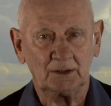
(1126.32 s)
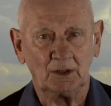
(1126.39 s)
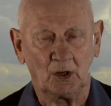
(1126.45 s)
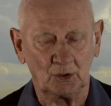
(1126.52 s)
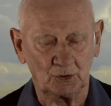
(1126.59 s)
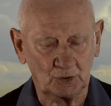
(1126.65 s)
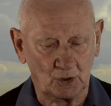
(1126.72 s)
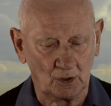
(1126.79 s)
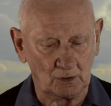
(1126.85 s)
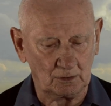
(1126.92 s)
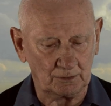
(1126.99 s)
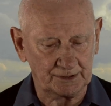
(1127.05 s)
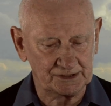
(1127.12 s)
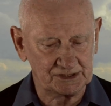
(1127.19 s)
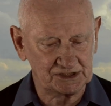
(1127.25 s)
On
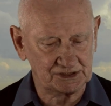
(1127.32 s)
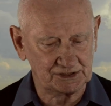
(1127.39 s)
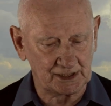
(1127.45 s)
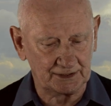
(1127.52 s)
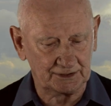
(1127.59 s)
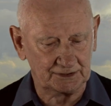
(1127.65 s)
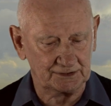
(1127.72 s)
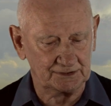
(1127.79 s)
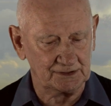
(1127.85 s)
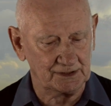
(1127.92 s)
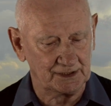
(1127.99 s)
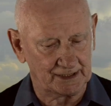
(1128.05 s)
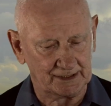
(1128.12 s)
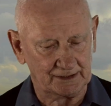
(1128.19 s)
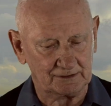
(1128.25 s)
golden-studded
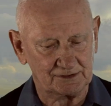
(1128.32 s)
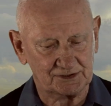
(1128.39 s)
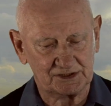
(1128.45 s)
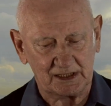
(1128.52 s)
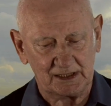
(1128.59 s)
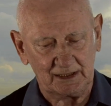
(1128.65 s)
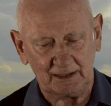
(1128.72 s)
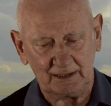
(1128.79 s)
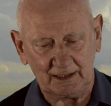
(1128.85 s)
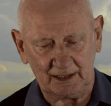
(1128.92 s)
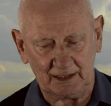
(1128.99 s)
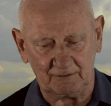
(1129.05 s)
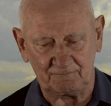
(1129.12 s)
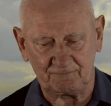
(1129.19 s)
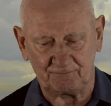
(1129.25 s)
nails
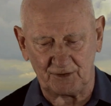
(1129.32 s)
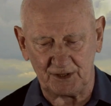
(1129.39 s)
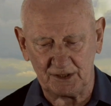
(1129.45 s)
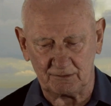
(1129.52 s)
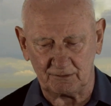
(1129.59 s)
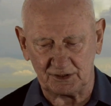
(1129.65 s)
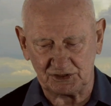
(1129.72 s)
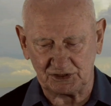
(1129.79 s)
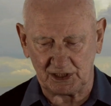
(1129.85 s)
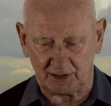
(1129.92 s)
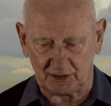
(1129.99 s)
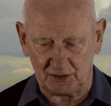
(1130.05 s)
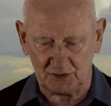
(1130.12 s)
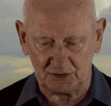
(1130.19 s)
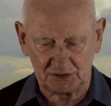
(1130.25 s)
in fragrant
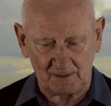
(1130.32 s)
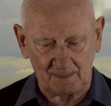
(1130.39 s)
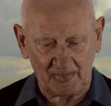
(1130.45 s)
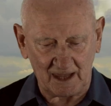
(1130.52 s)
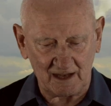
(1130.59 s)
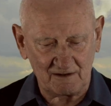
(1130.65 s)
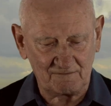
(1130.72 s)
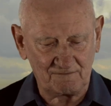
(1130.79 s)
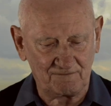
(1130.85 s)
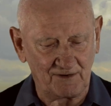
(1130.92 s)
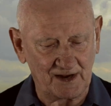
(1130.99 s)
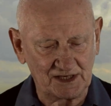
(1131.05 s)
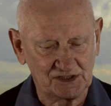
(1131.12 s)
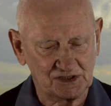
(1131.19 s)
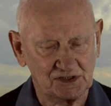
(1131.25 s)
shadows
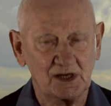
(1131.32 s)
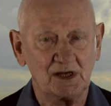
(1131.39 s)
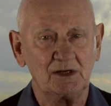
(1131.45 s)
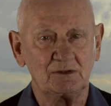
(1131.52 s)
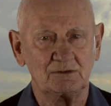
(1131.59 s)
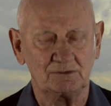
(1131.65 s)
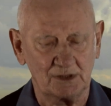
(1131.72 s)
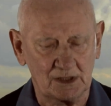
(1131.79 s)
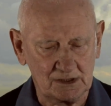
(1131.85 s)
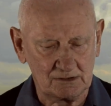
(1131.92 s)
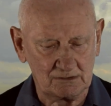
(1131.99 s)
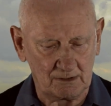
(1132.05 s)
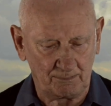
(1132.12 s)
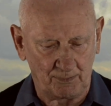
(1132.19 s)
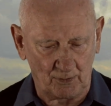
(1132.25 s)
flashed
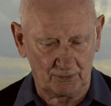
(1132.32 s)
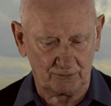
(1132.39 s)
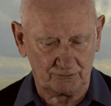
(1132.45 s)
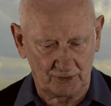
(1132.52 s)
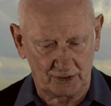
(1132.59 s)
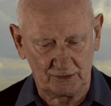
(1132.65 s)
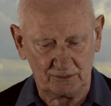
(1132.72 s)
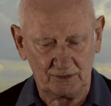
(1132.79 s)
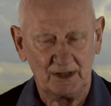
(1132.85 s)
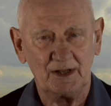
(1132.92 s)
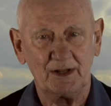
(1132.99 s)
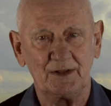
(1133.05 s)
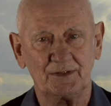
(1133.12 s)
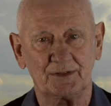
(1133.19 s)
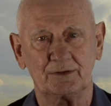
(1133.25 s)
row upon row
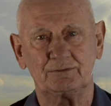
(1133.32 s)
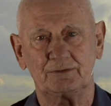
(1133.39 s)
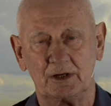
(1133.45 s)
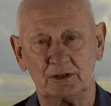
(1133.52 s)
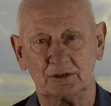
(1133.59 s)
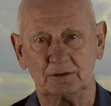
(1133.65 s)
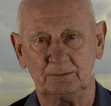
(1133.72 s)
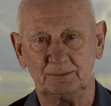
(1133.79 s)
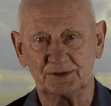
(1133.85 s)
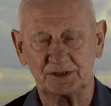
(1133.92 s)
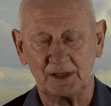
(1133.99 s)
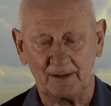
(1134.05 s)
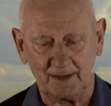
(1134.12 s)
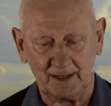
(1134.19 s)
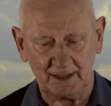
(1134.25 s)
the robes
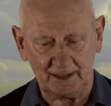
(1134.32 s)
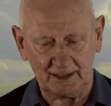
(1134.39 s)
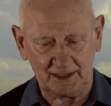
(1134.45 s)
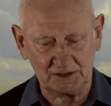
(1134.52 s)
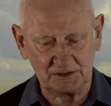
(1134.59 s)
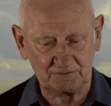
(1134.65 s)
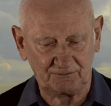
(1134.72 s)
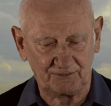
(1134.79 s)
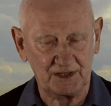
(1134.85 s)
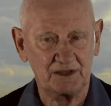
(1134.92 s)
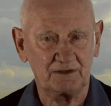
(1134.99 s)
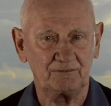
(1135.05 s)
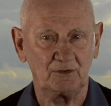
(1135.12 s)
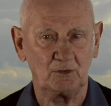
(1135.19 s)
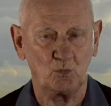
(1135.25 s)
his
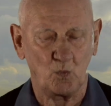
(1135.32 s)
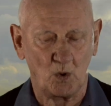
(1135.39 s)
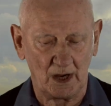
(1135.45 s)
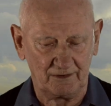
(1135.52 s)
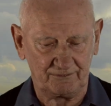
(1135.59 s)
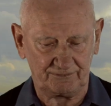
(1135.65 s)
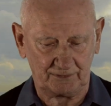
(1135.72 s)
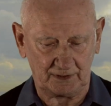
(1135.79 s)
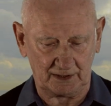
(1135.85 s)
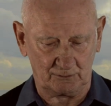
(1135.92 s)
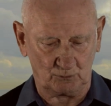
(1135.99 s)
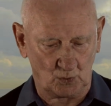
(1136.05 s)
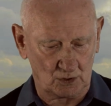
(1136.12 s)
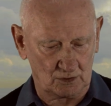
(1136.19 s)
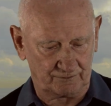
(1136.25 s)
faithful wife had
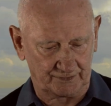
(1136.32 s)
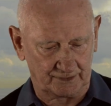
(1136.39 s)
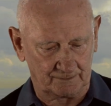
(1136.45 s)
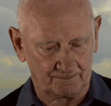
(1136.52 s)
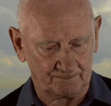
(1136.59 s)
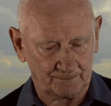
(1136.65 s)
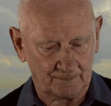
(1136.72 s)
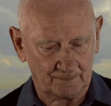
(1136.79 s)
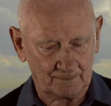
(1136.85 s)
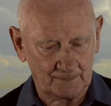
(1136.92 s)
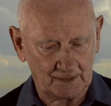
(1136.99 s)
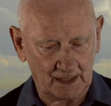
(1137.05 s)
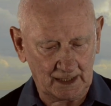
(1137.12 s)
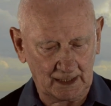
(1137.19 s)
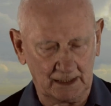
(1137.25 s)
woven,
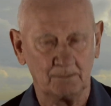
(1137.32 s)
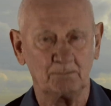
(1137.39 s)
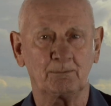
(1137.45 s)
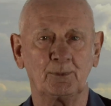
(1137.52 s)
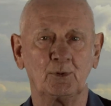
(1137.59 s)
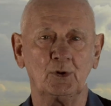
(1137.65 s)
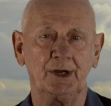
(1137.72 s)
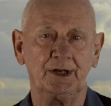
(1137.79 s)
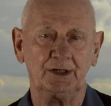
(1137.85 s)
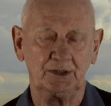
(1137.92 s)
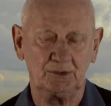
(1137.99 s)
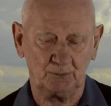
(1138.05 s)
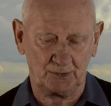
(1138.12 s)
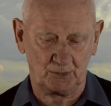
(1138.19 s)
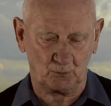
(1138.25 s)

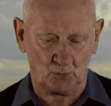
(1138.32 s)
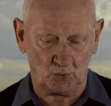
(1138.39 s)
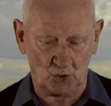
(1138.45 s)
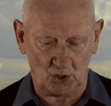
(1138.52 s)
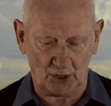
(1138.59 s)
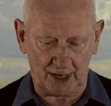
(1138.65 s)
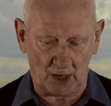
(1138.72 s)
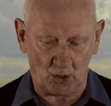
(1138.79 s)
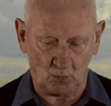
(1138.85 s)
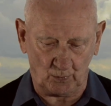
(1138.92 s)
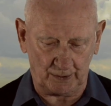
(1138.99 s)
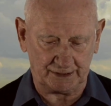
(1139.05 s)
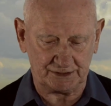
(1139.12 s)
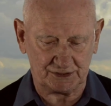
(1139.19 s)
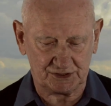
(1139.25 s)
embroidered with whirling
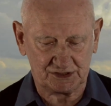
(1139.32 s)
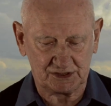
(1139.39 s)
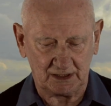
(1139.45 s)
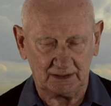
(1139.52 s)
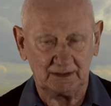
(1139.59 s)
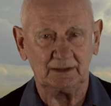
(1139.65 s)
winds